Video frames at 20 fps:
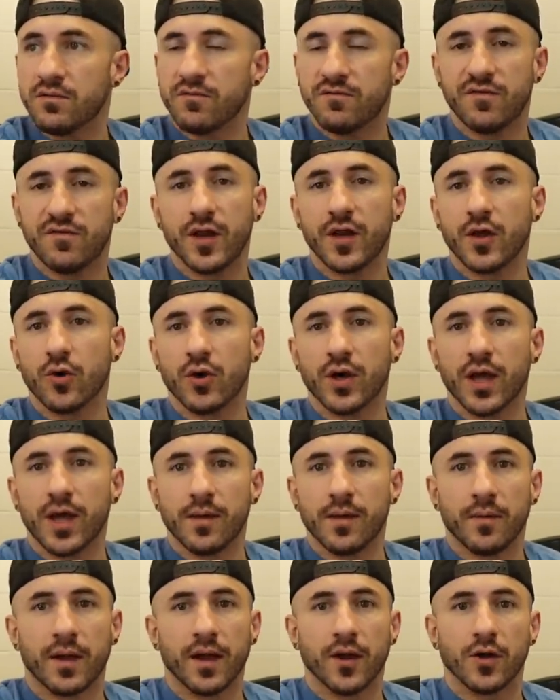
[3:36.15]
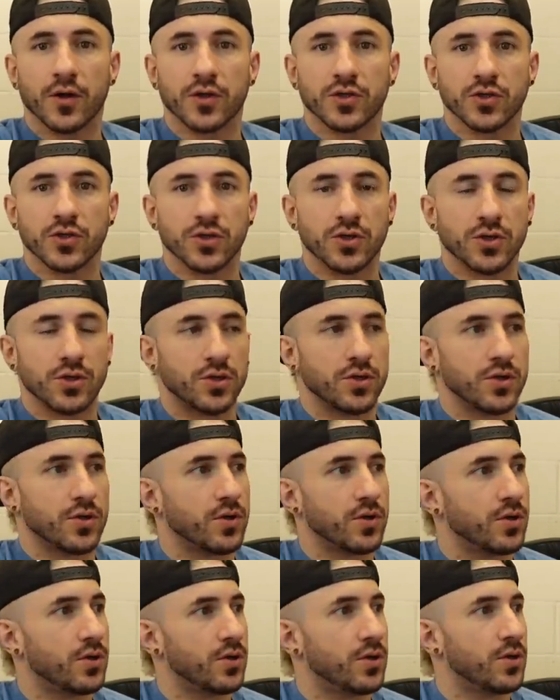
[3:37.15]
video game character.
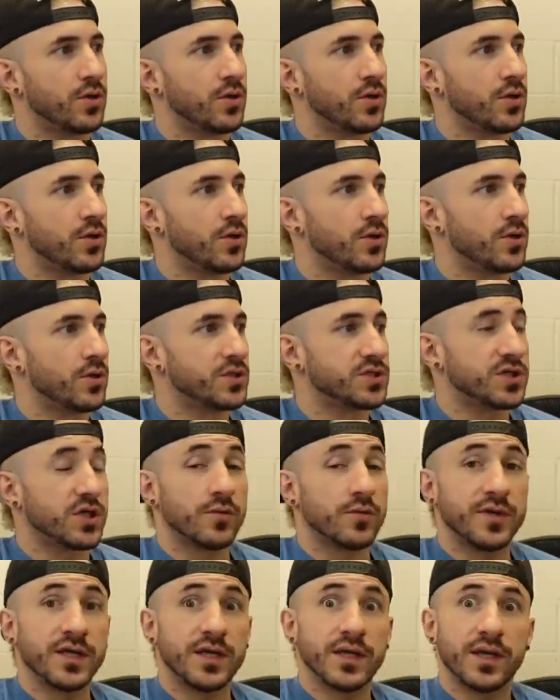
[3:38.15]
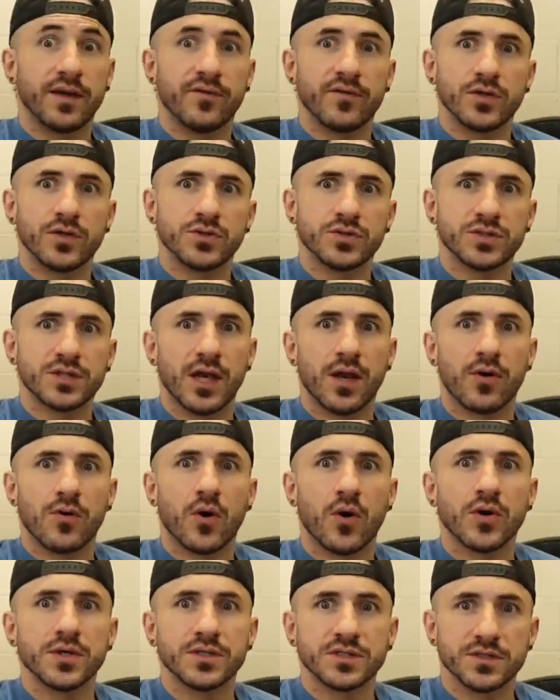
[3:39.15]
Tell me you never use
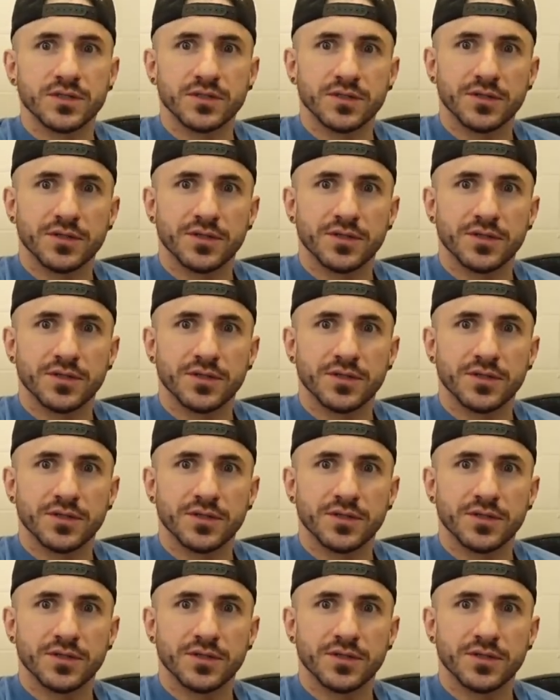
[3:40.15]
steroids.